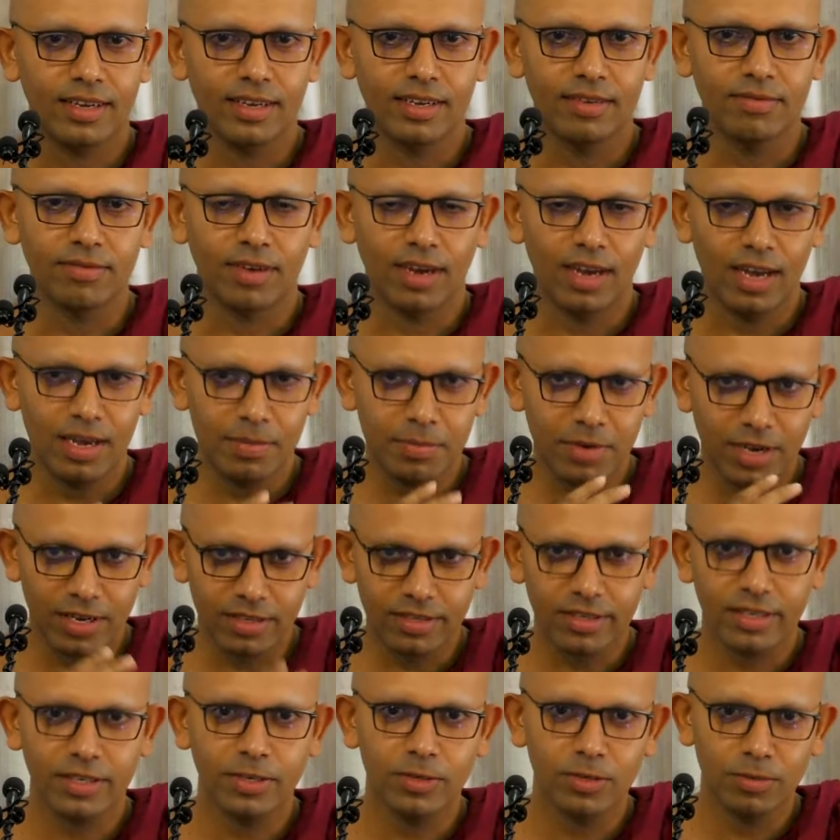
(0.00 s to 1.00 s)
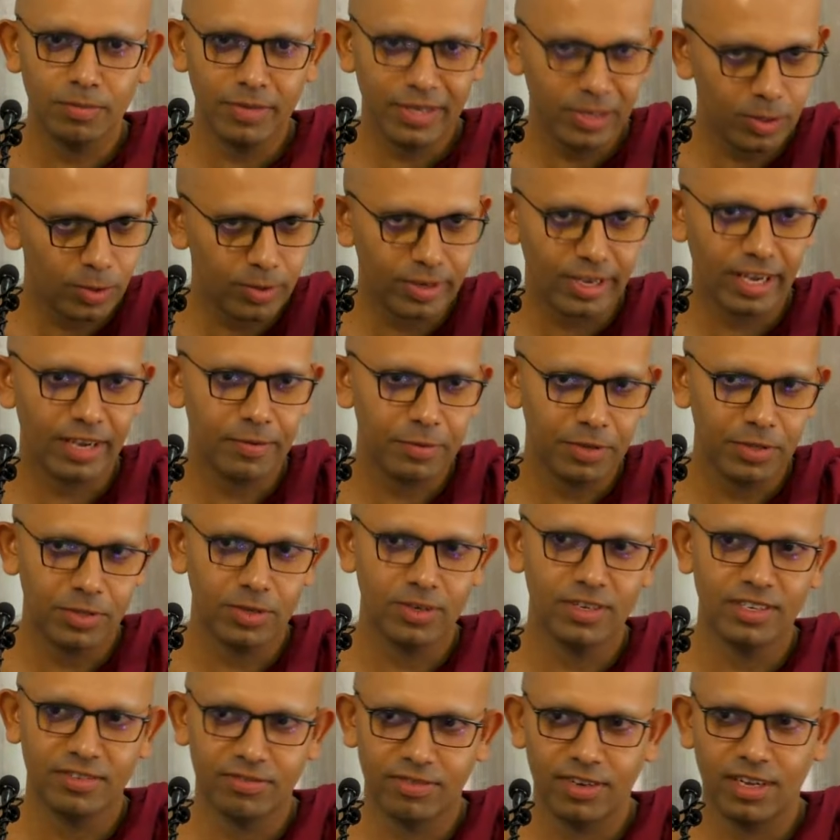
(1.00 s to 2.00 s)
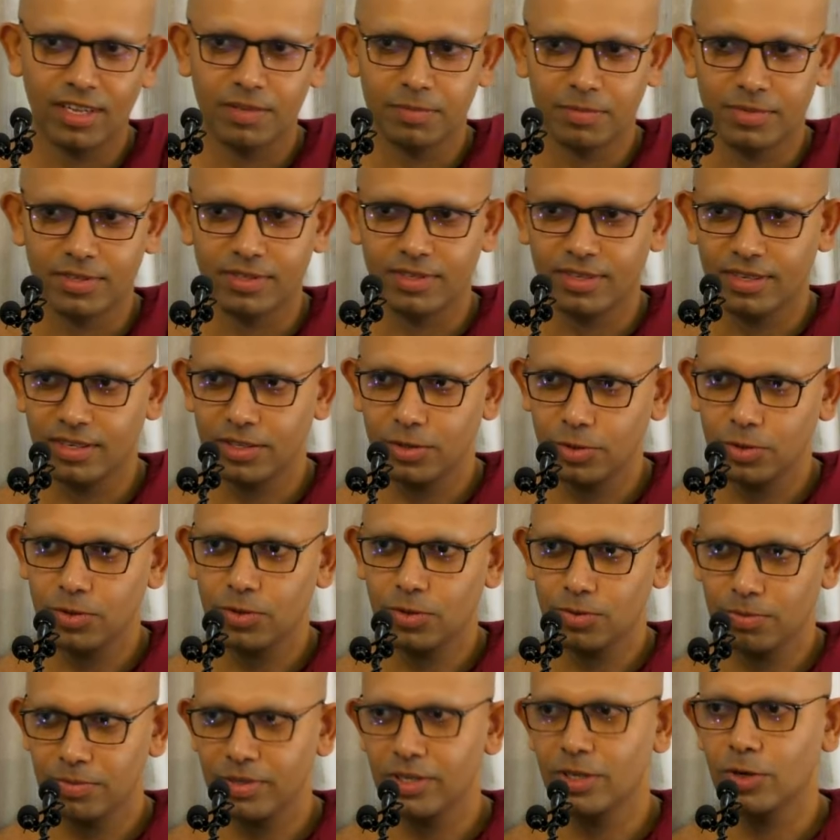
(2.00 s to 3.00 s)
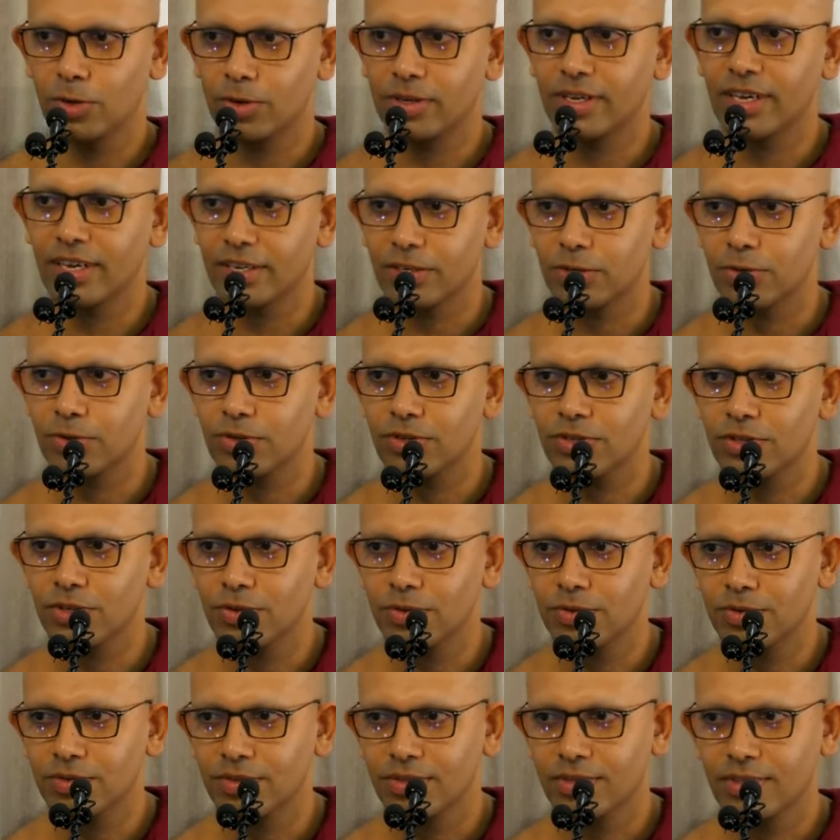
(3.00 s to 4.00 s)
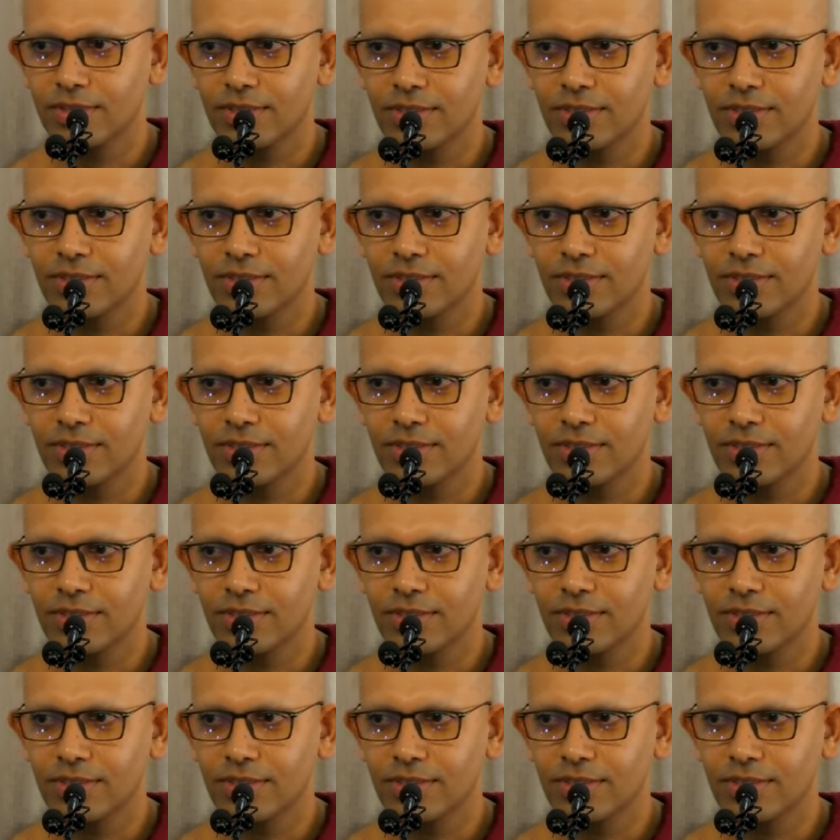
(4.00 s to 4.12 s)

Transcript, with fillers: if I'm asking you to be okay with your defilements, then you should be okay, shouldn't you?